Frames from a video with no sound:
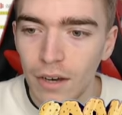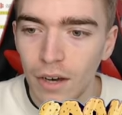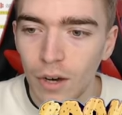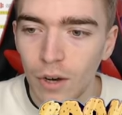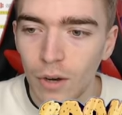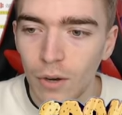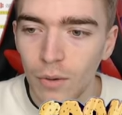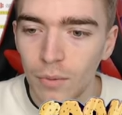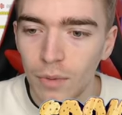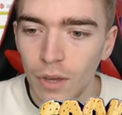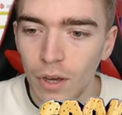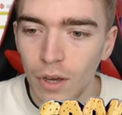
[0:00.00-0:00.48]

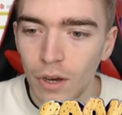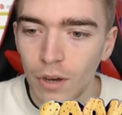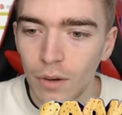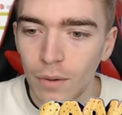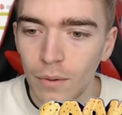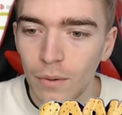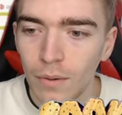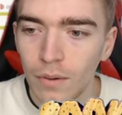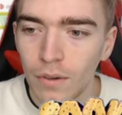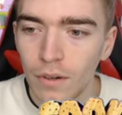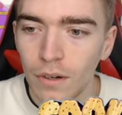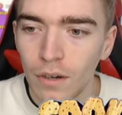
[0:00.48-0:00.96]
Oh,
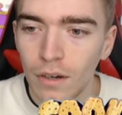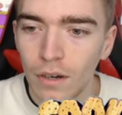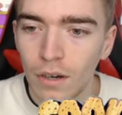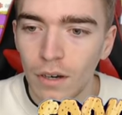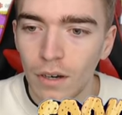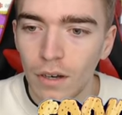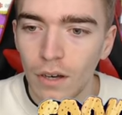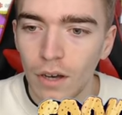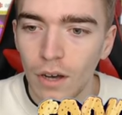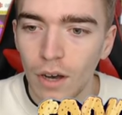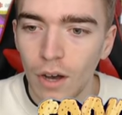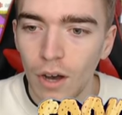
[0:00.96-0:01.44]
no.
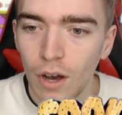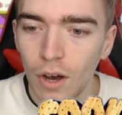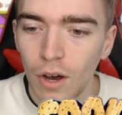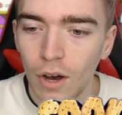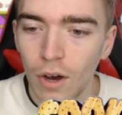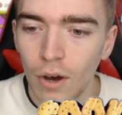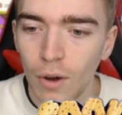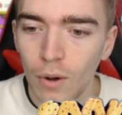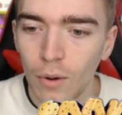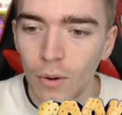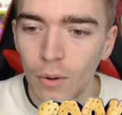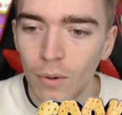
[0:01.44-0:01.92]

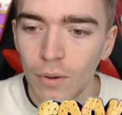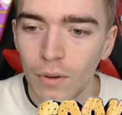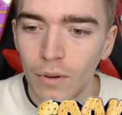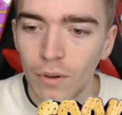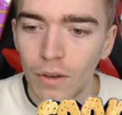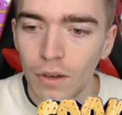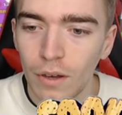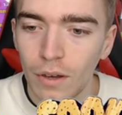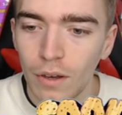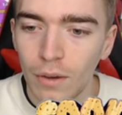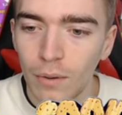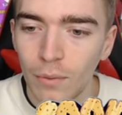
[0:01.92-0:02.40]
Oh,
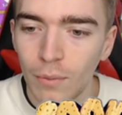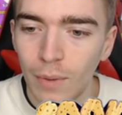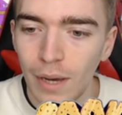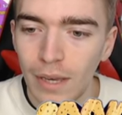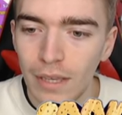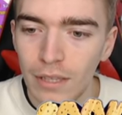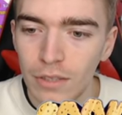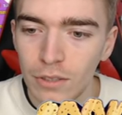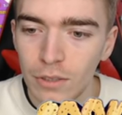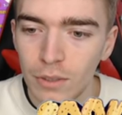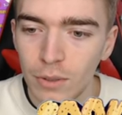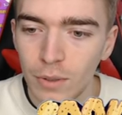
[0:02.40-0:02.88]

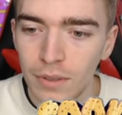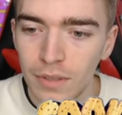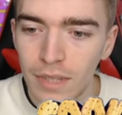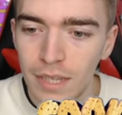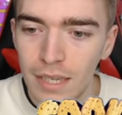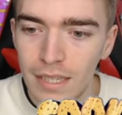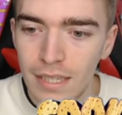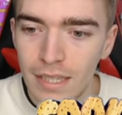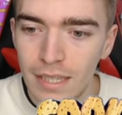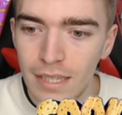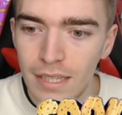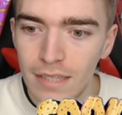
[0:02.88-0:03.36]
wait, you know what
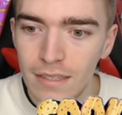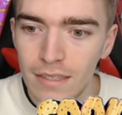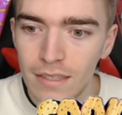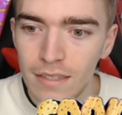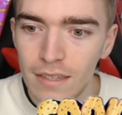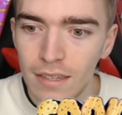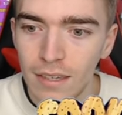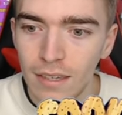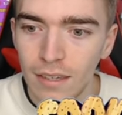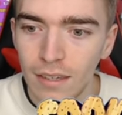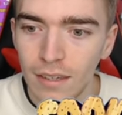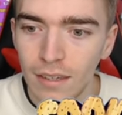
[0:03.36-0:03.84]
this
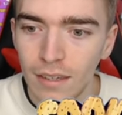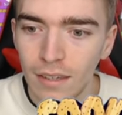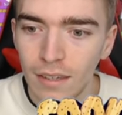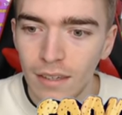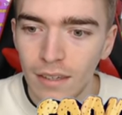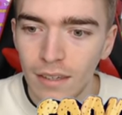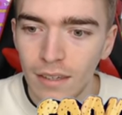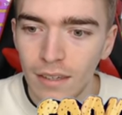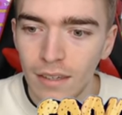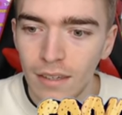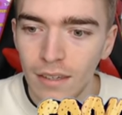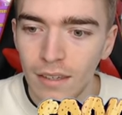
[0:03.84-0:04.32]
is?
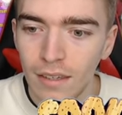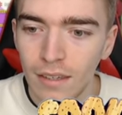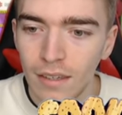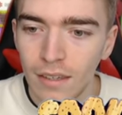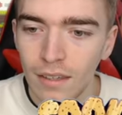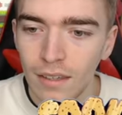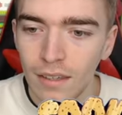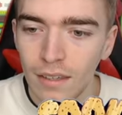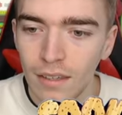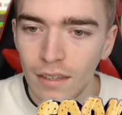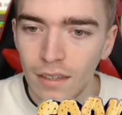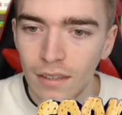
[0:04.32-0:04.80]

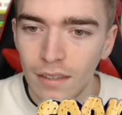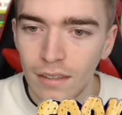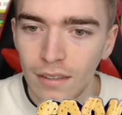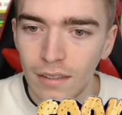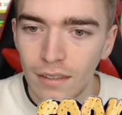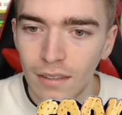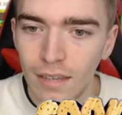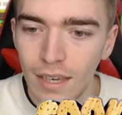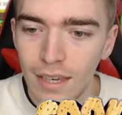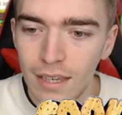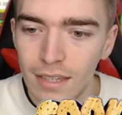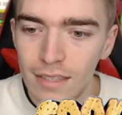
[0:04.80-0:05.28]

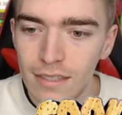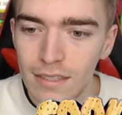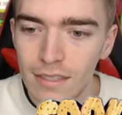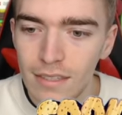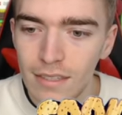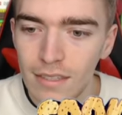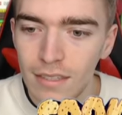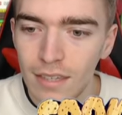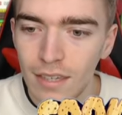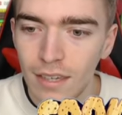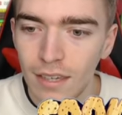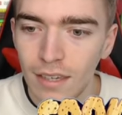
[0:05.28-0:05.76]

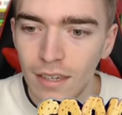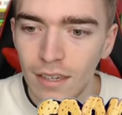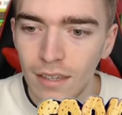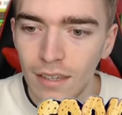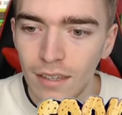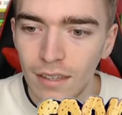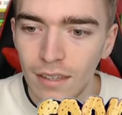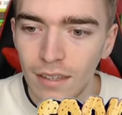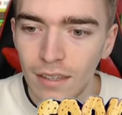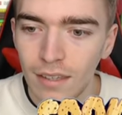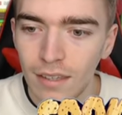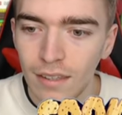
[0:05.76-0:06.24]
This,
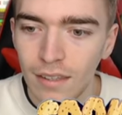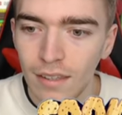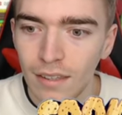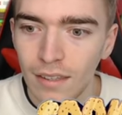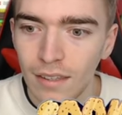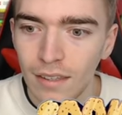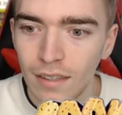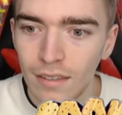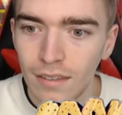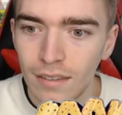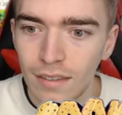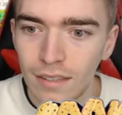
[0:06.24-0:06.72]

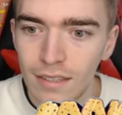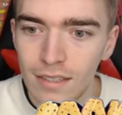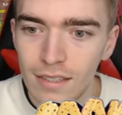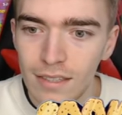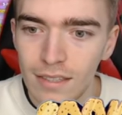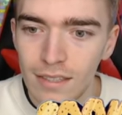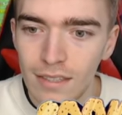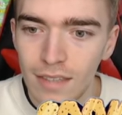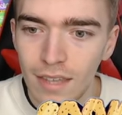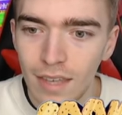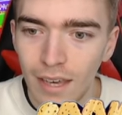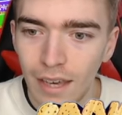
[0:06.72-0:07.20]
this
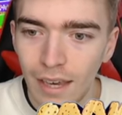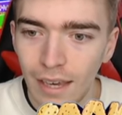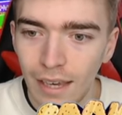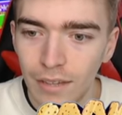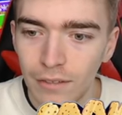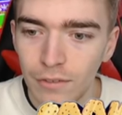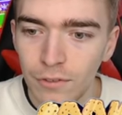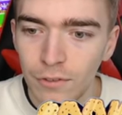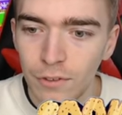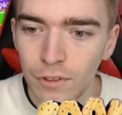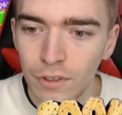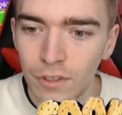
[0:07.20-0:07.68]
is the
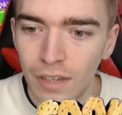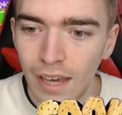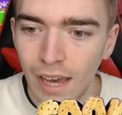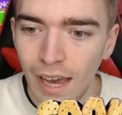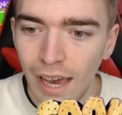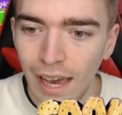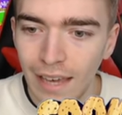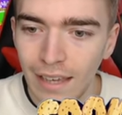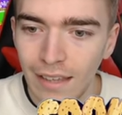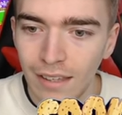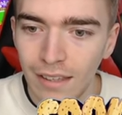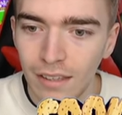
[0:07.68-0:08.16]
infinite
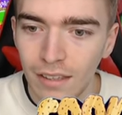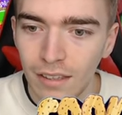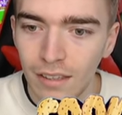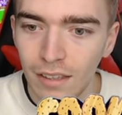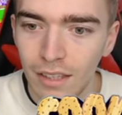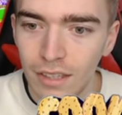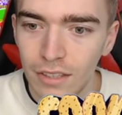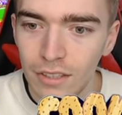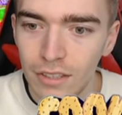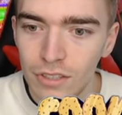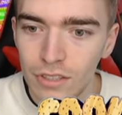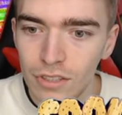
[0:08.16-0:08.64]
egg
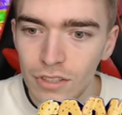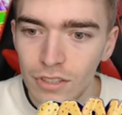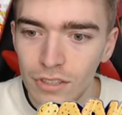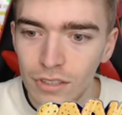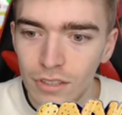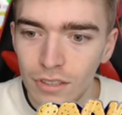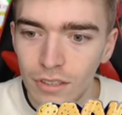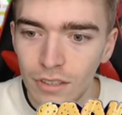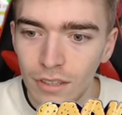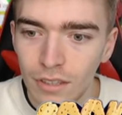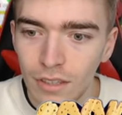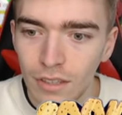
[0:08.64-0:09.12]

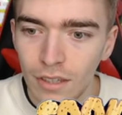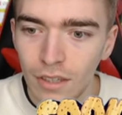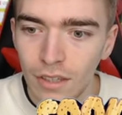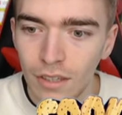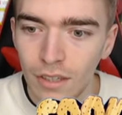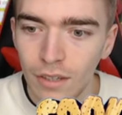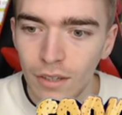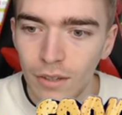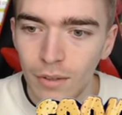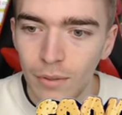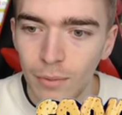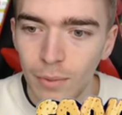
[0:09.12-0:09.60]
glitch,
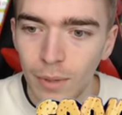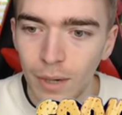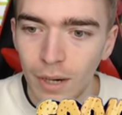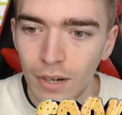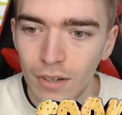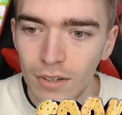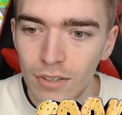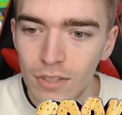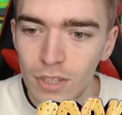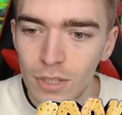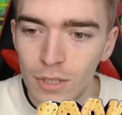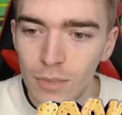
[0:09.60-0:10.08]

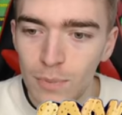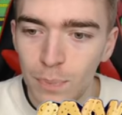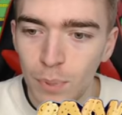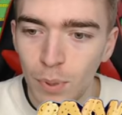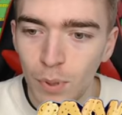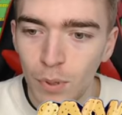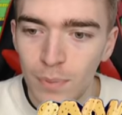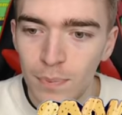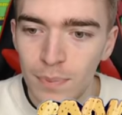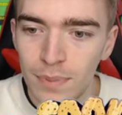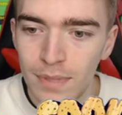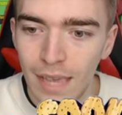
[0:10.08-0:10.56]
where it just
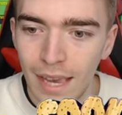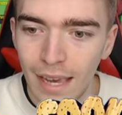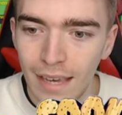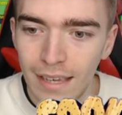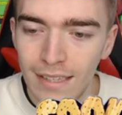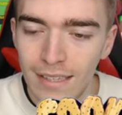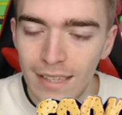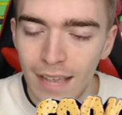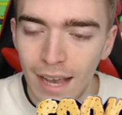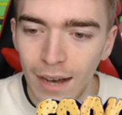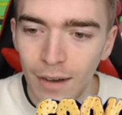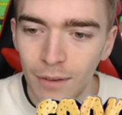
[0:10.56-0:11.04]
poops
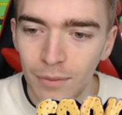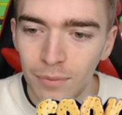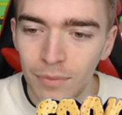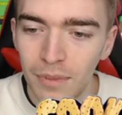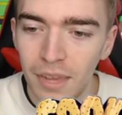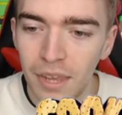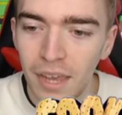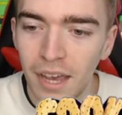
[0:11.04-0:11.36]
eggs out.